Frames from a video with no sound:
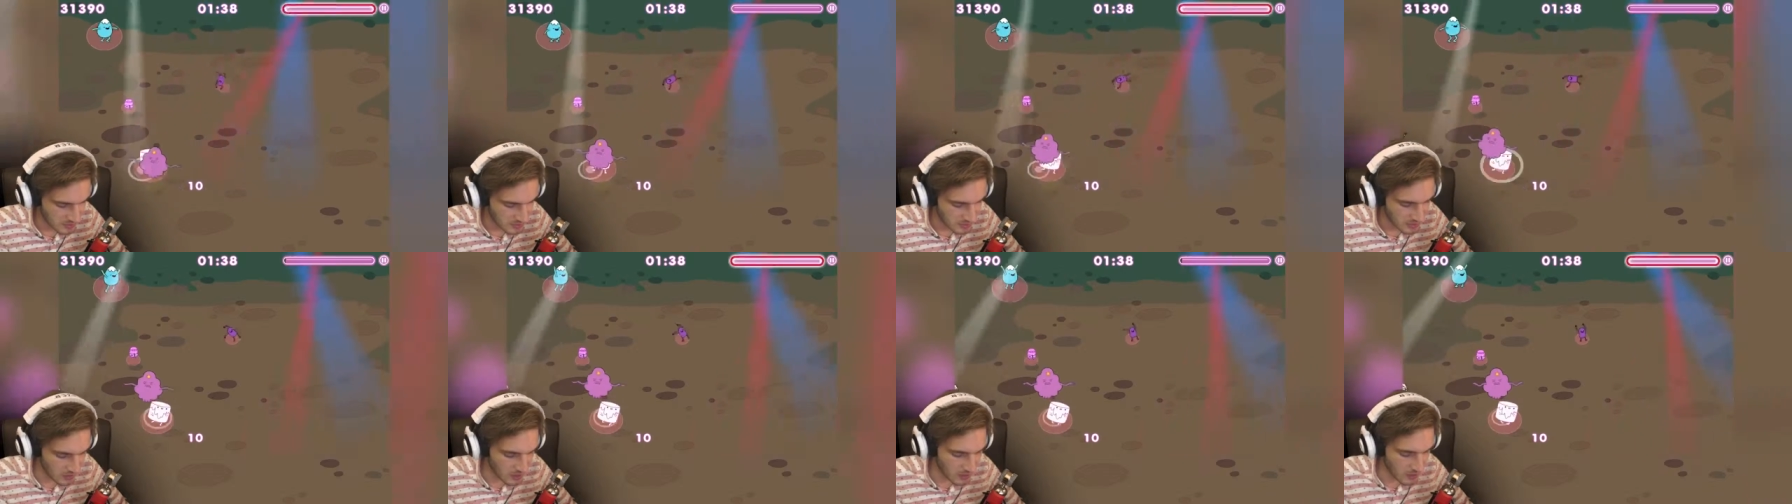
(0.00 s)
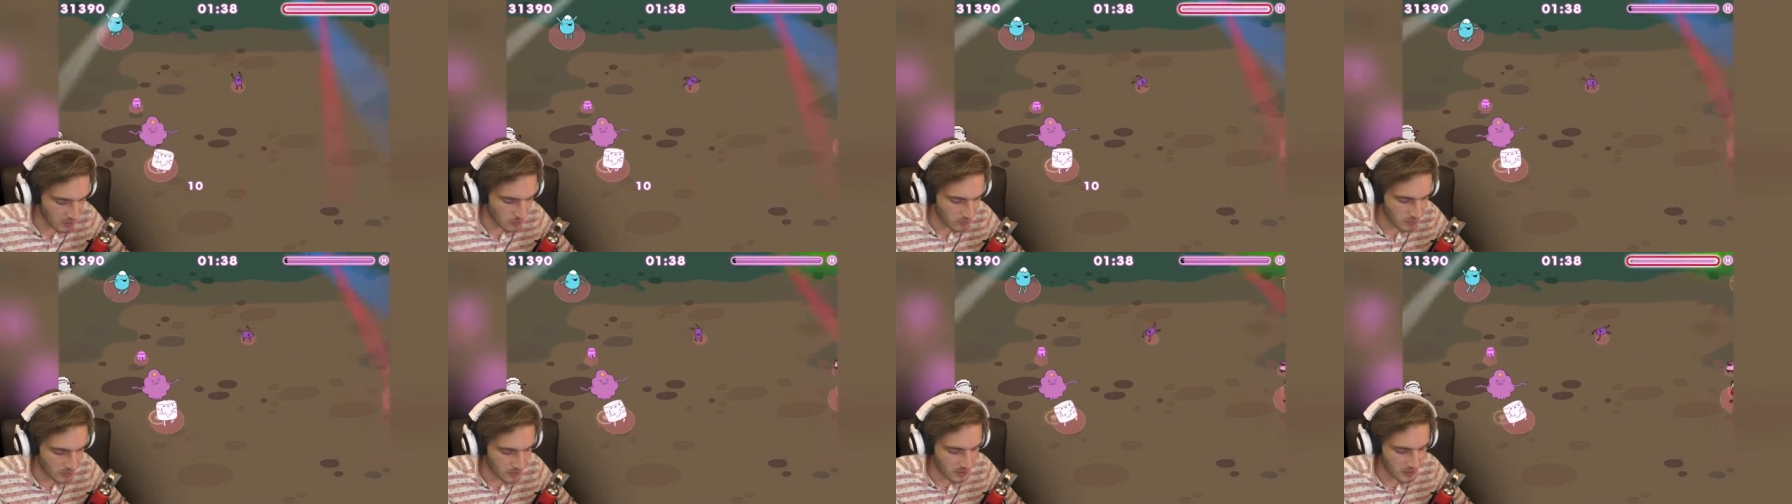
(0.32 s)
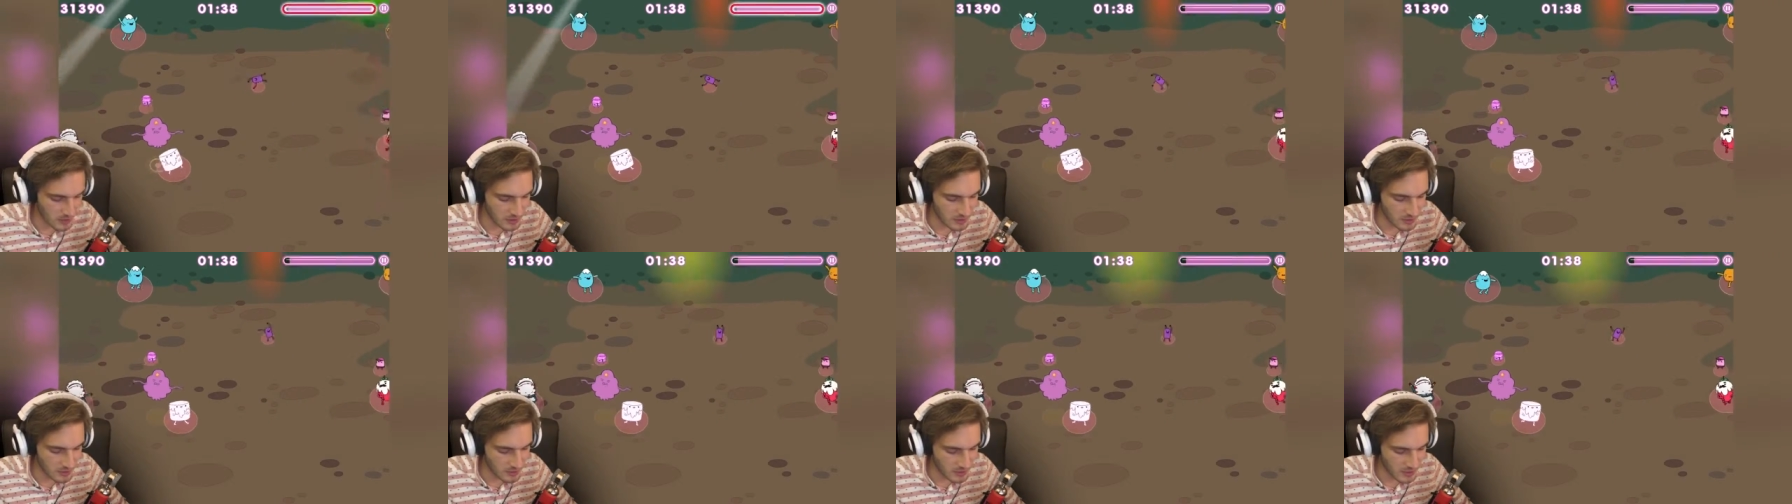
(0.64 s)
Okay,
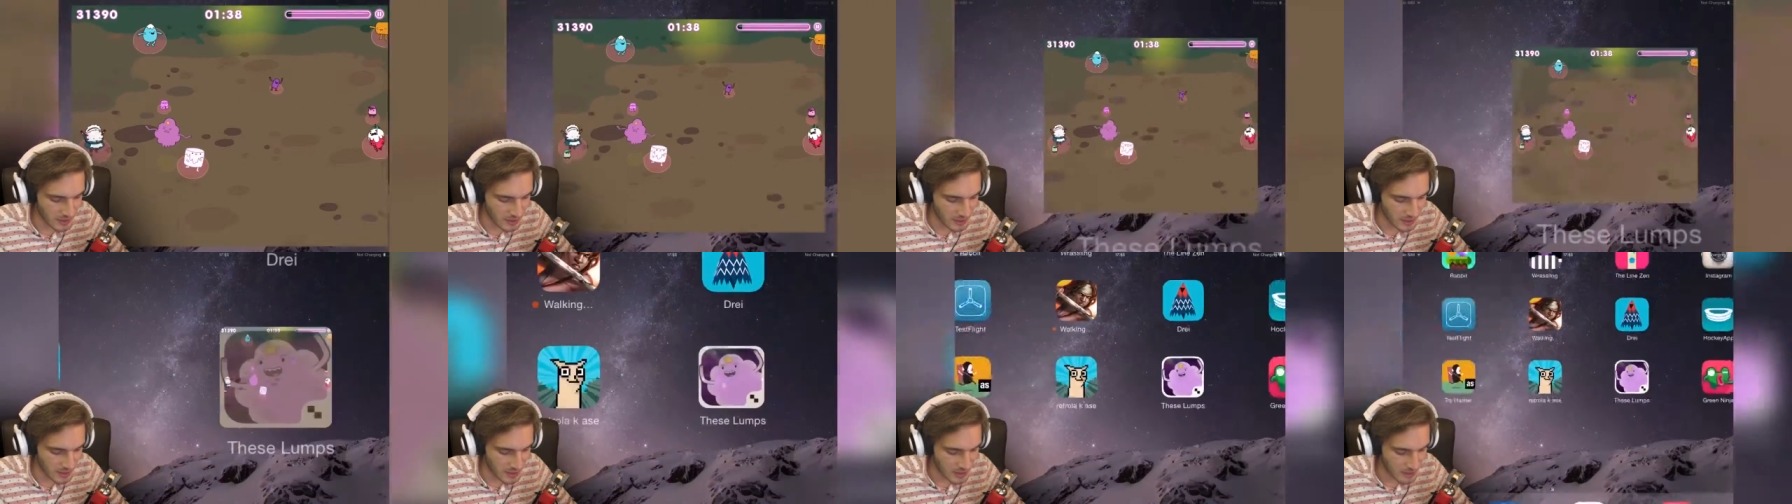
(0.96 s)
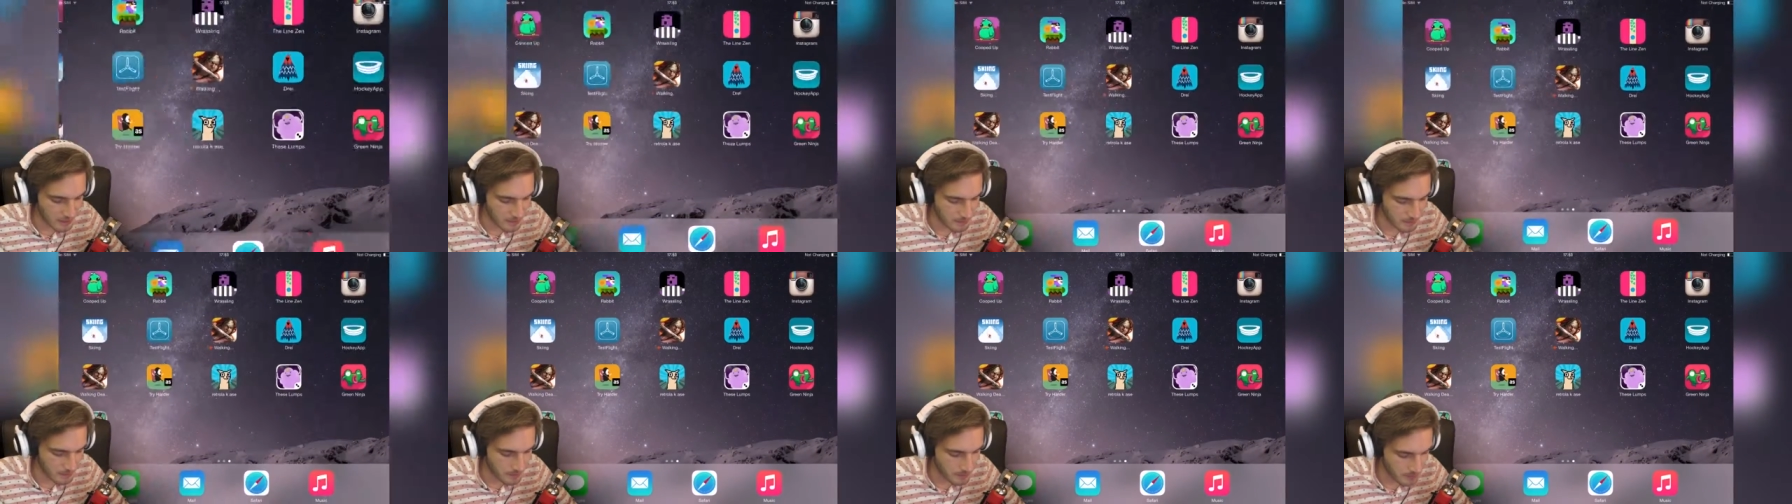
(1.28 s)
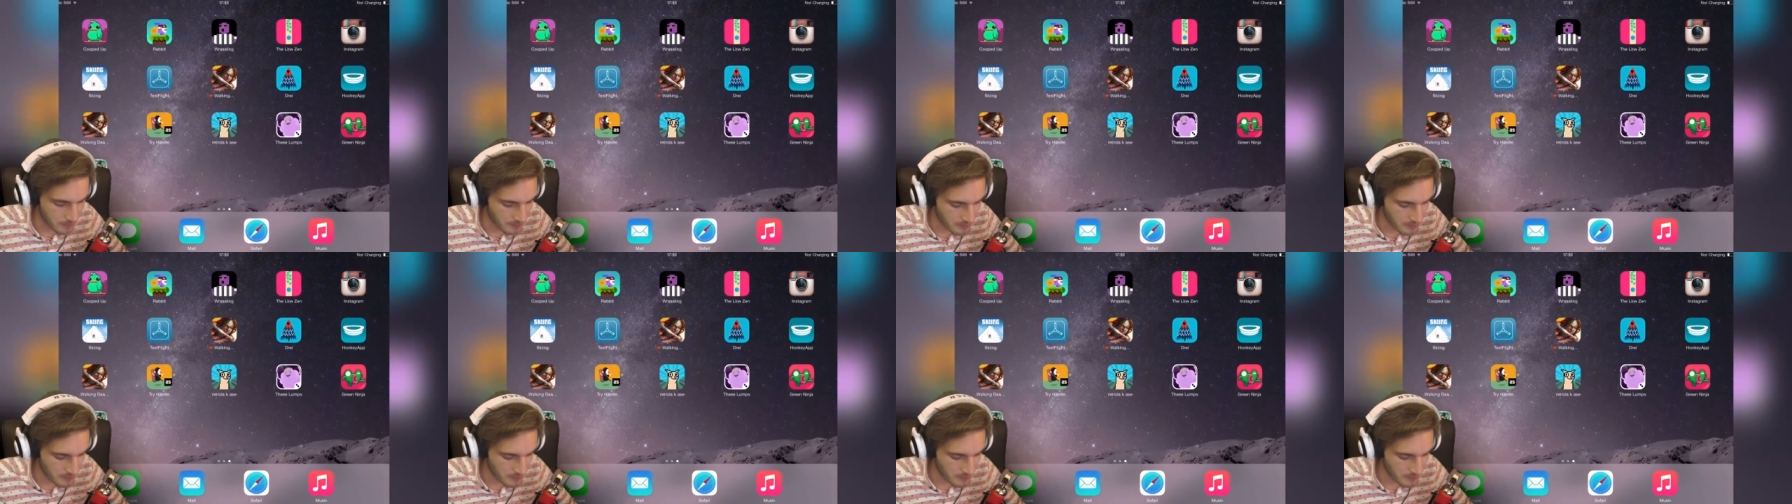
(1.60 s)
well, you know what? I get it.